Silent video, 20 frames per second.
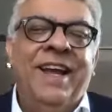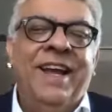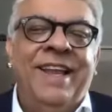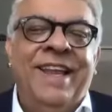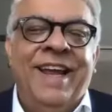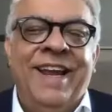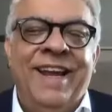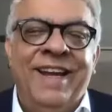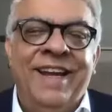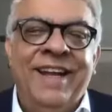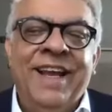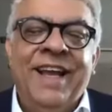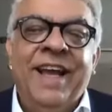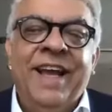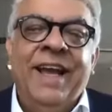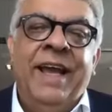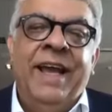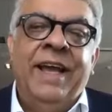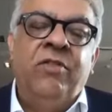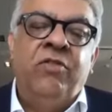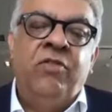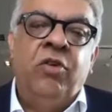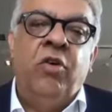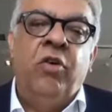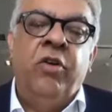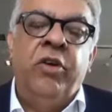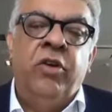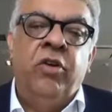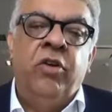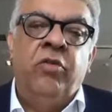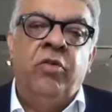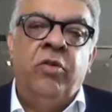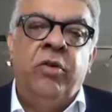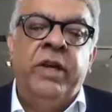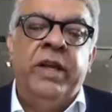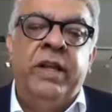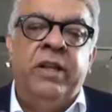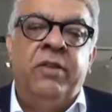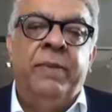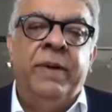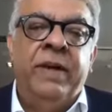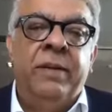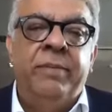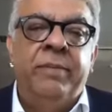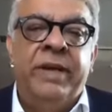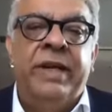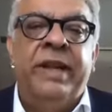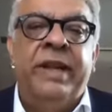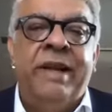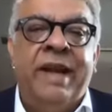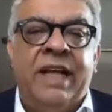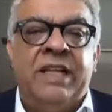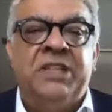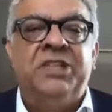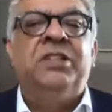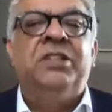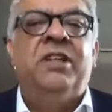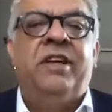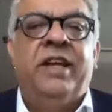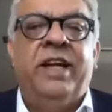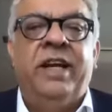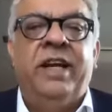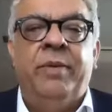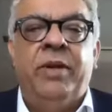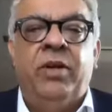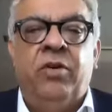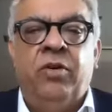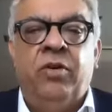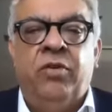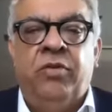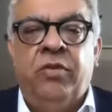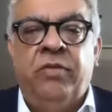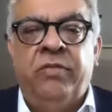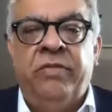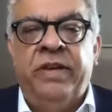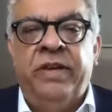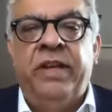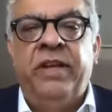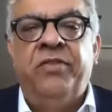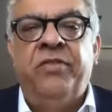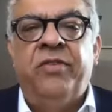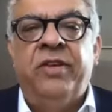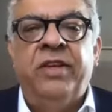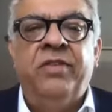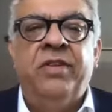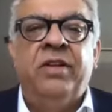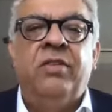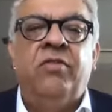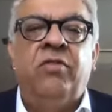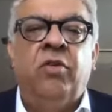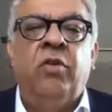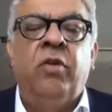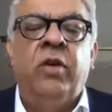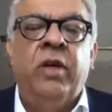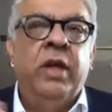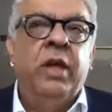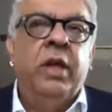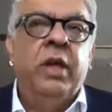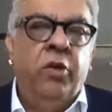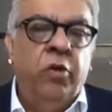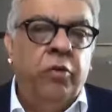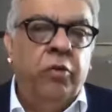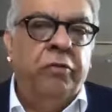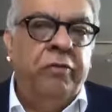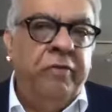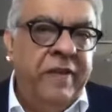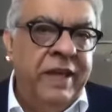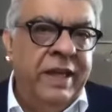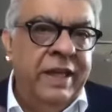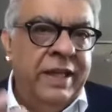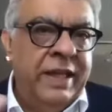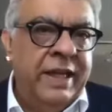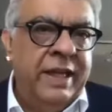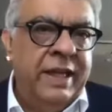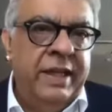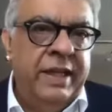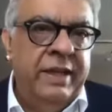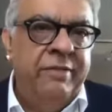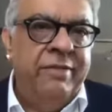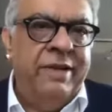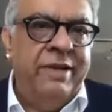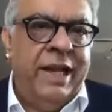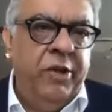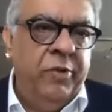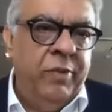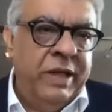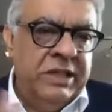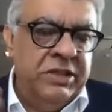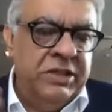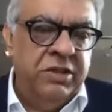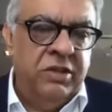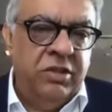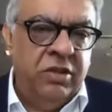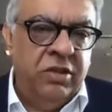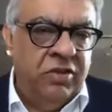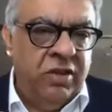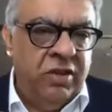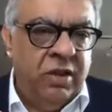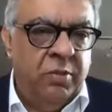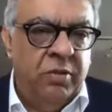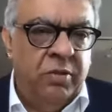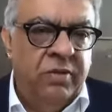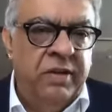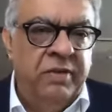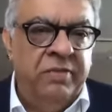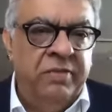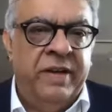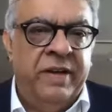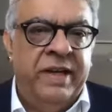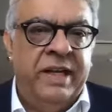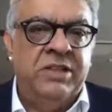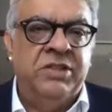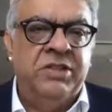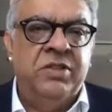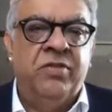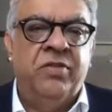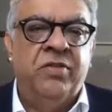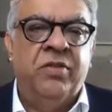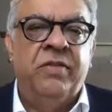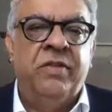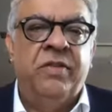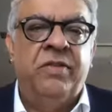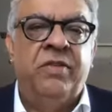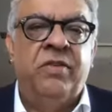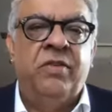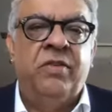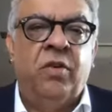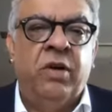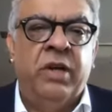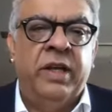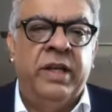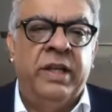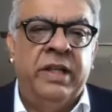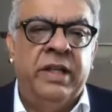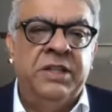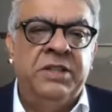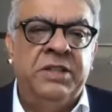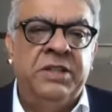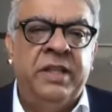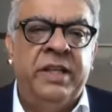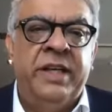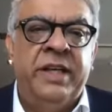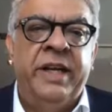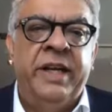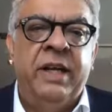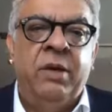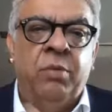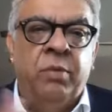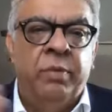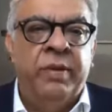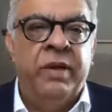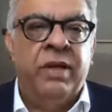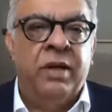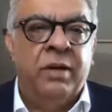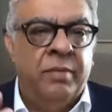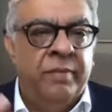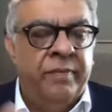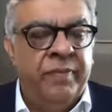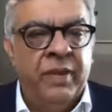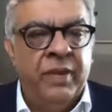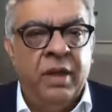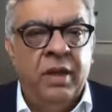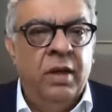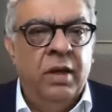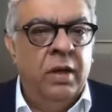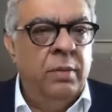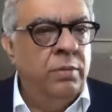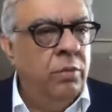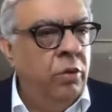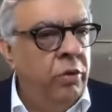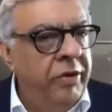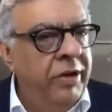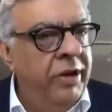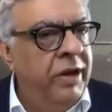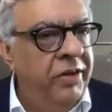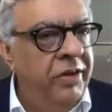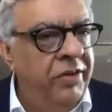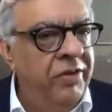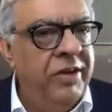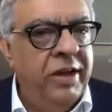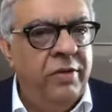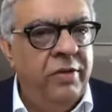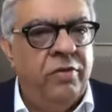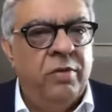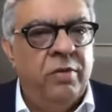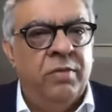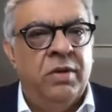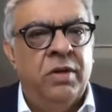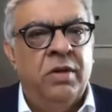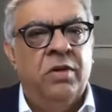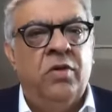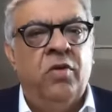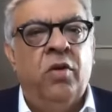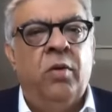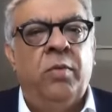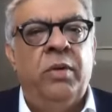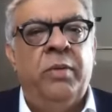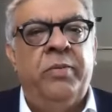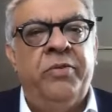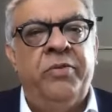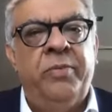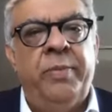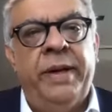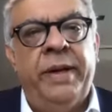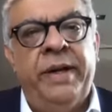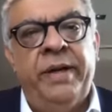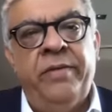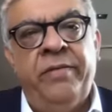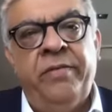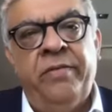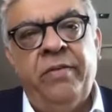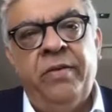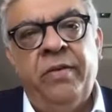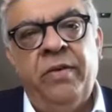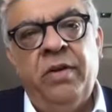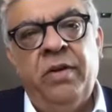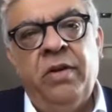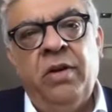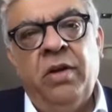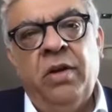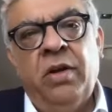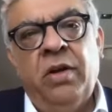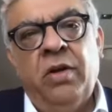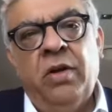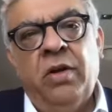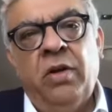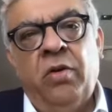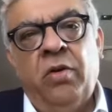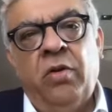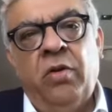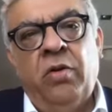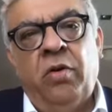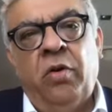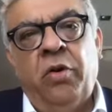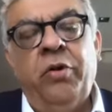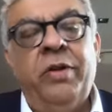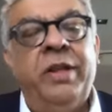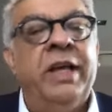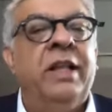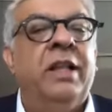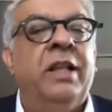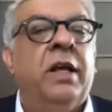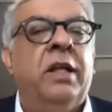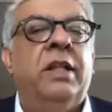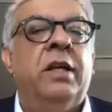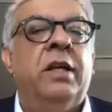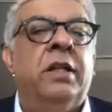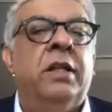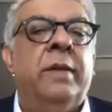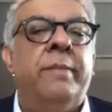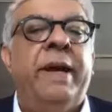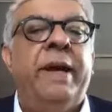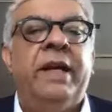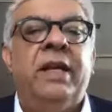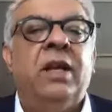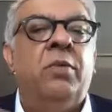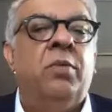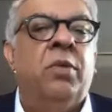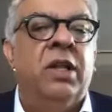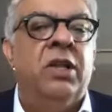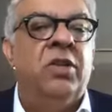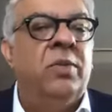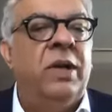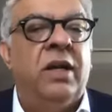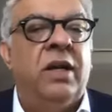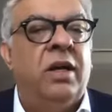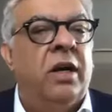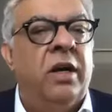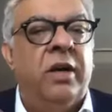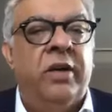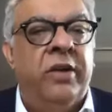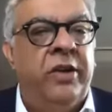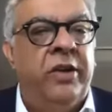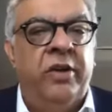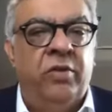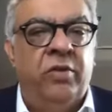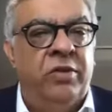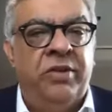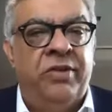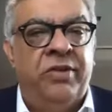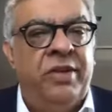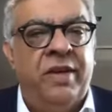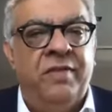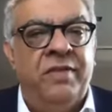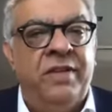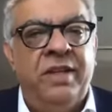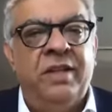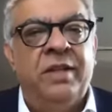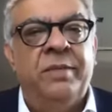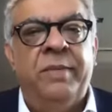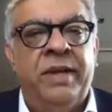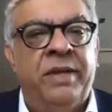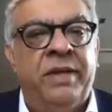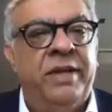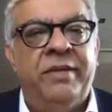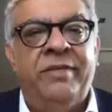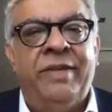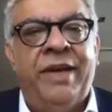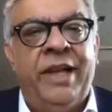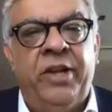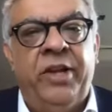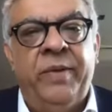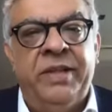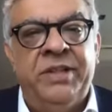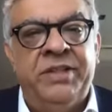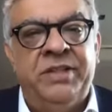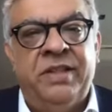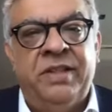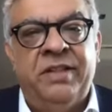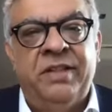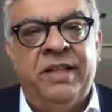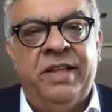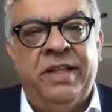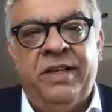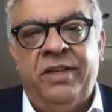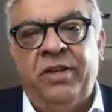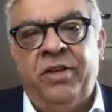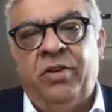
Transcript: And so, so it's been a bit irrational, right? Because of various reasons. So you feel that the valuation in some of the financial services organizations in India will become more realistic from a global perspective? Or you think that the better ones will continue to just have these amazing valuations and,